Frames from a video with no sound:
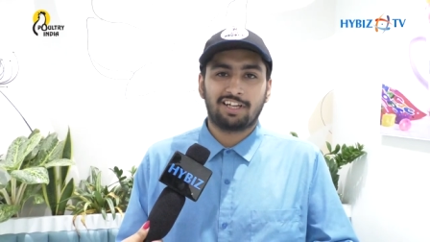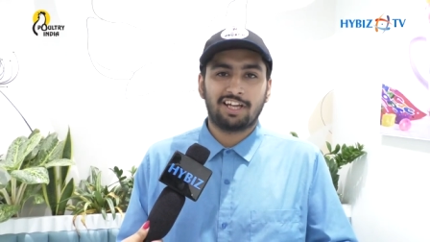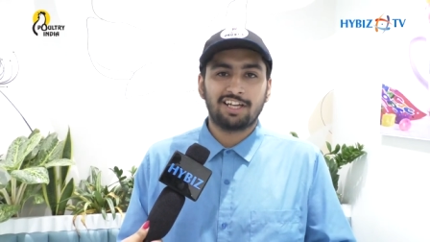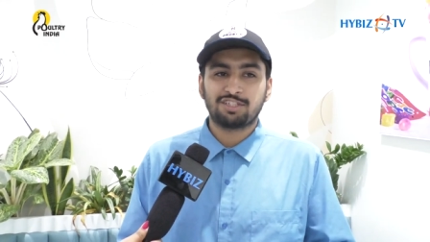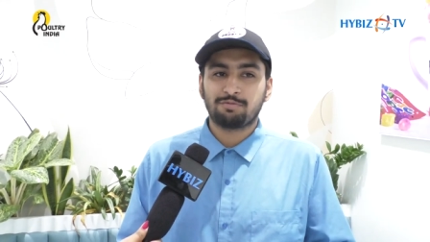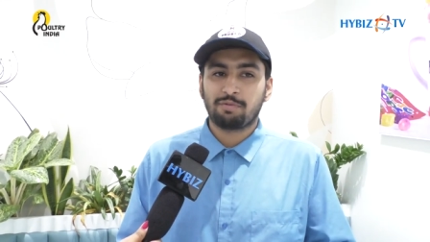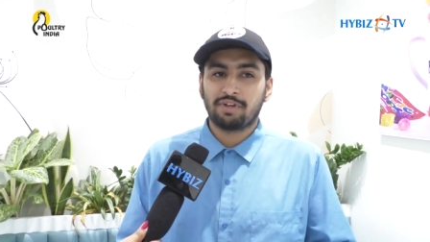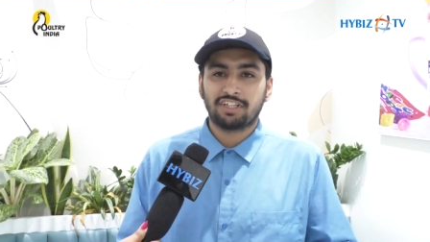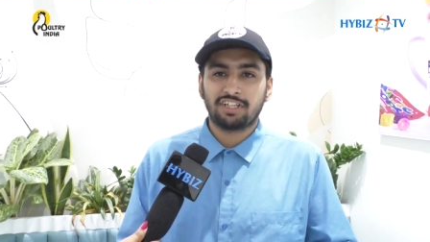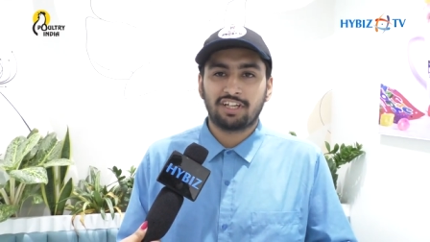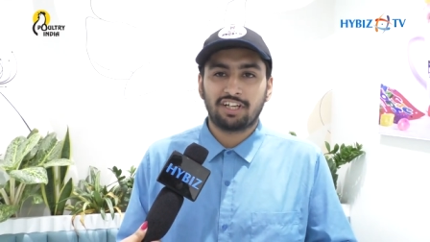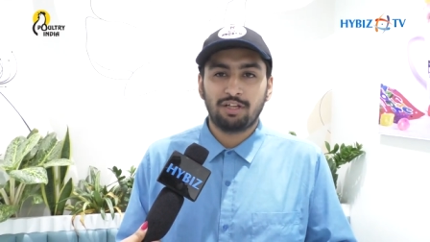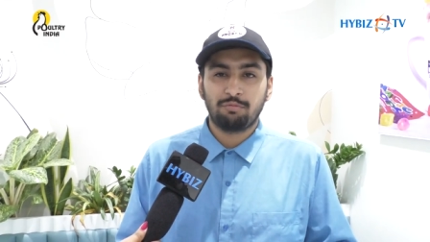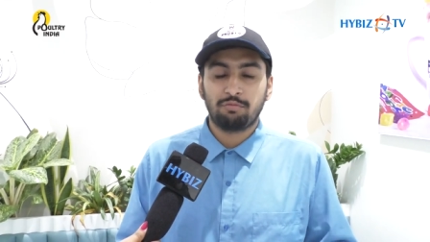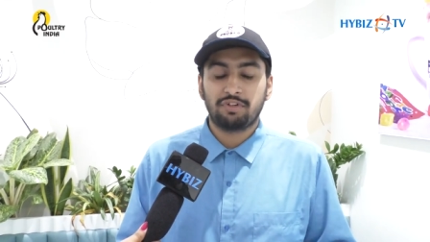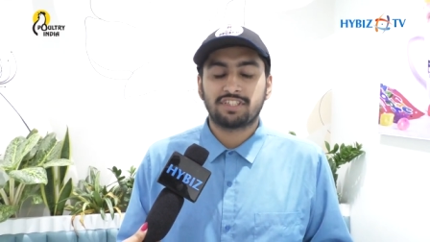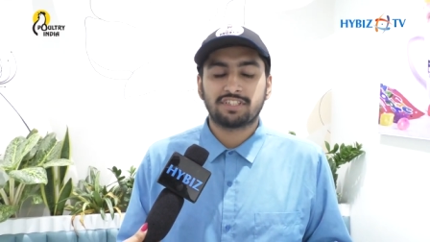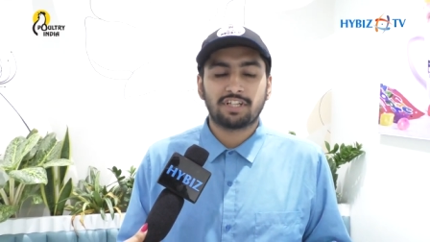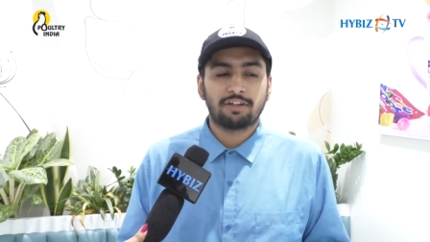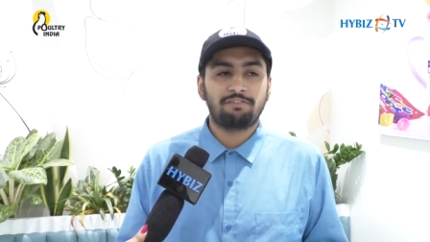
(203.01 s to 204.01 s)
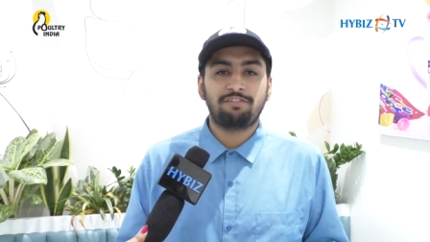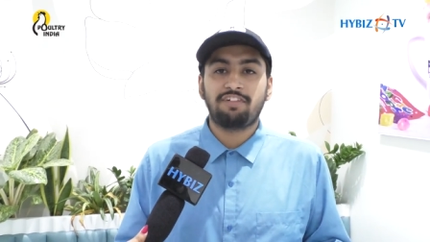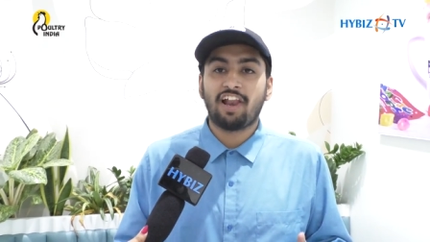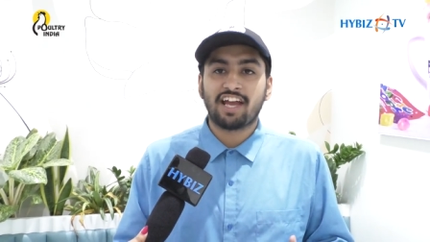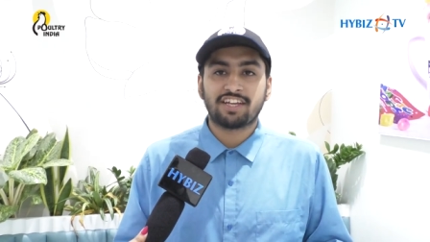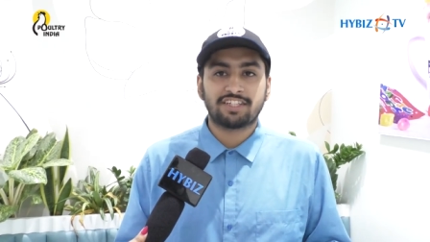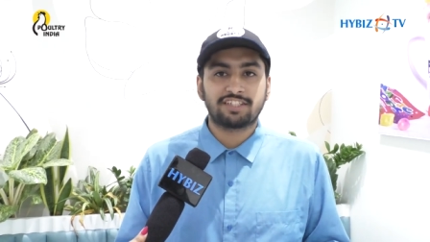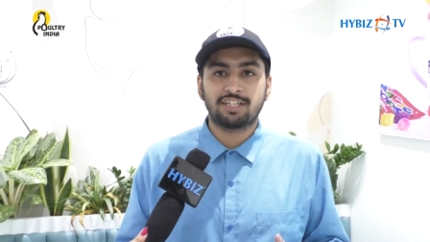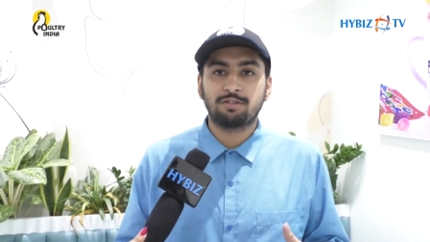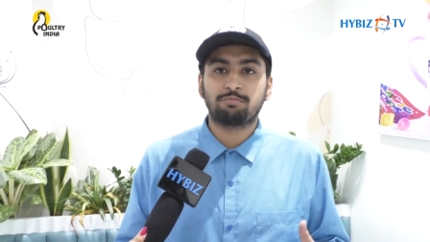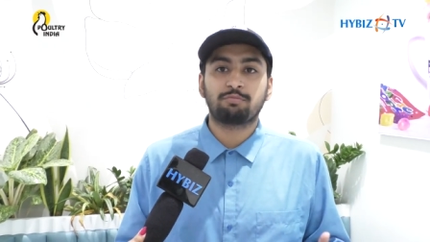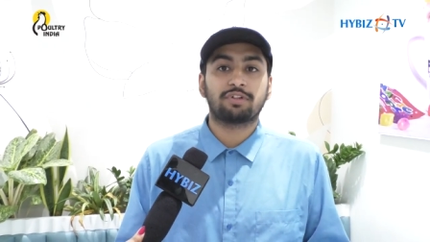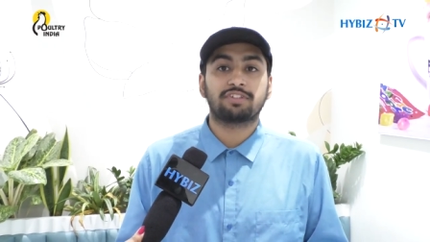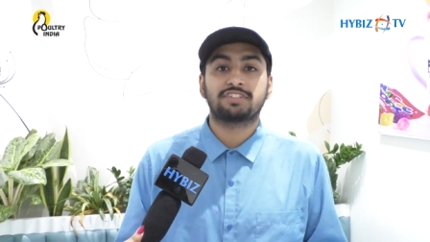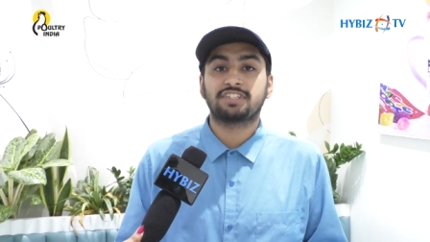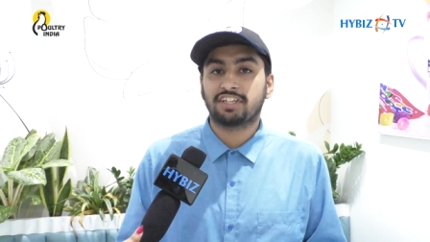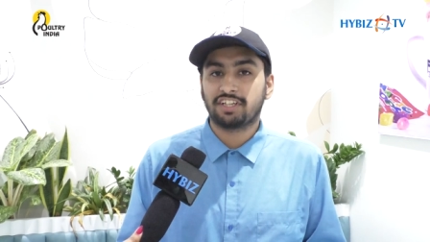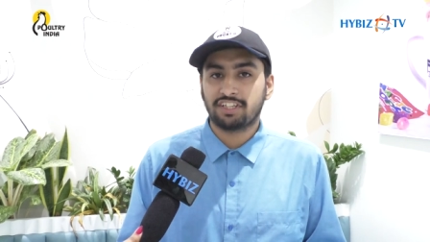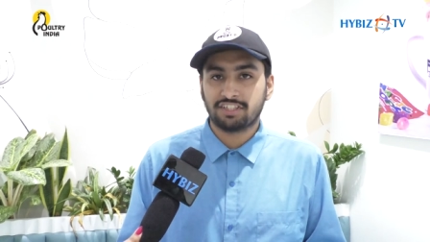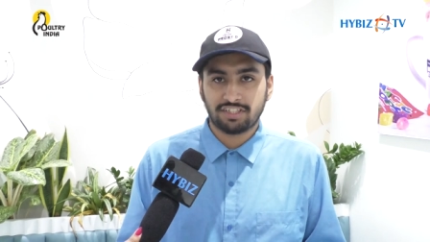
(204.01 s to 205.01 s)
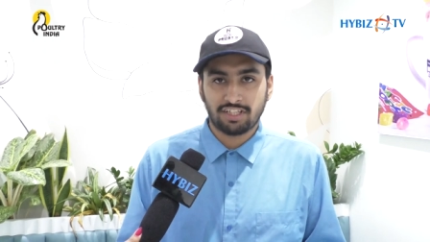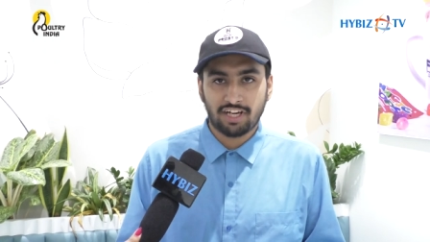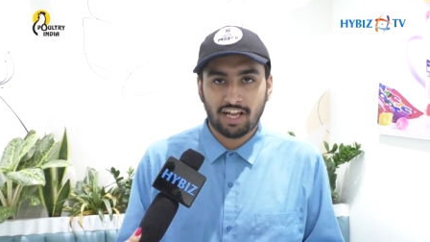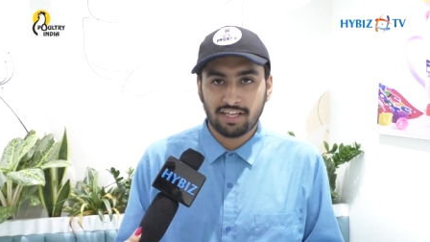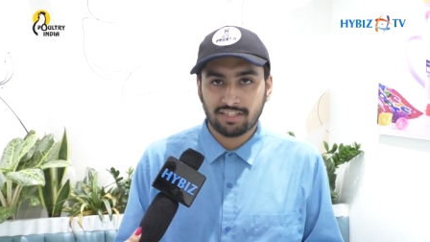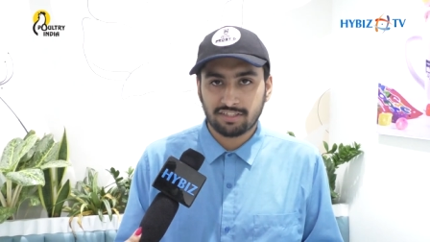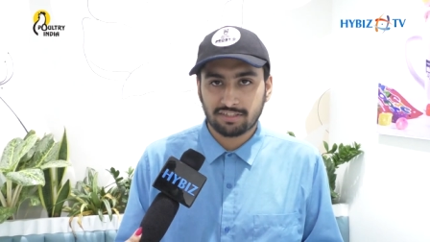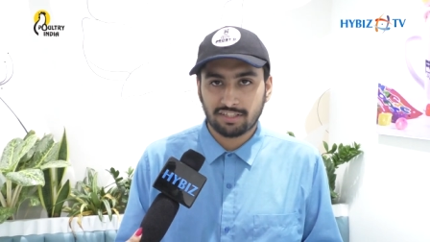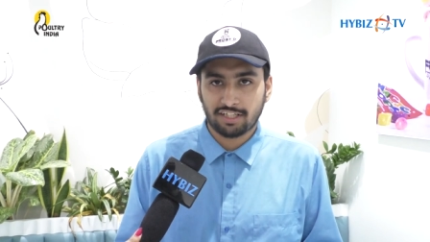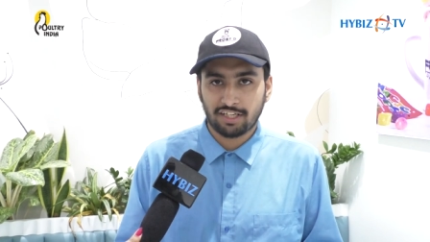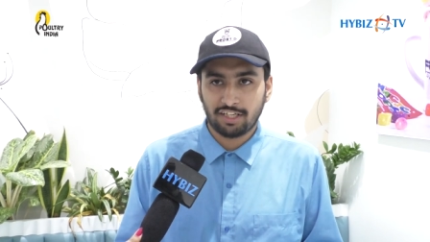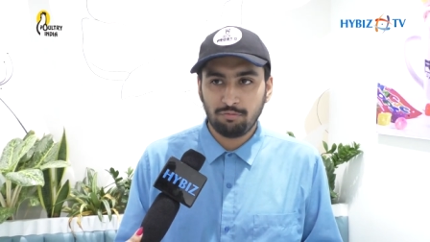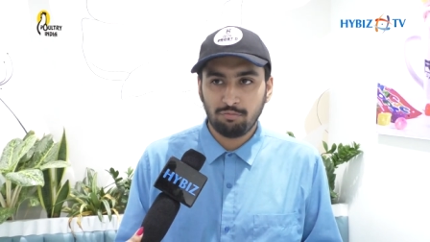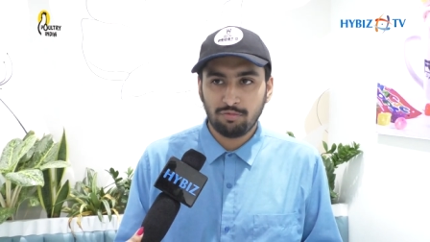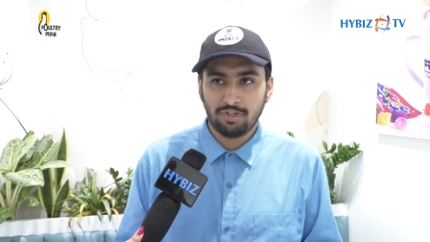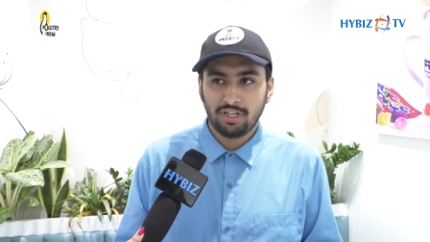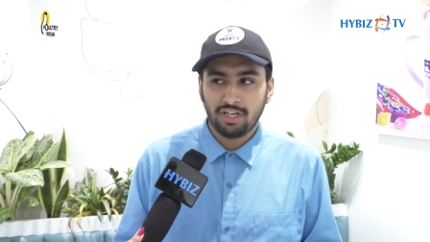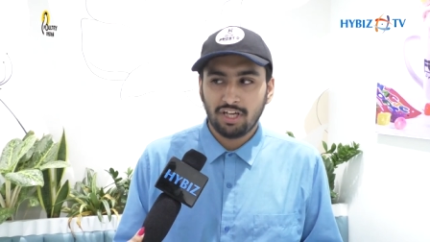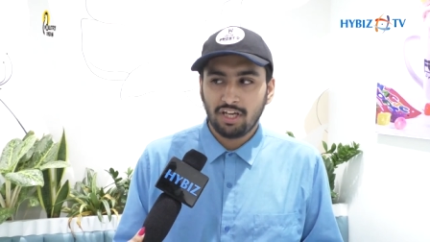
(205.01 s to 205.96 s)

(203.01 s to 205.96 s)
guess by the name it's a flagship uh, signature ice cream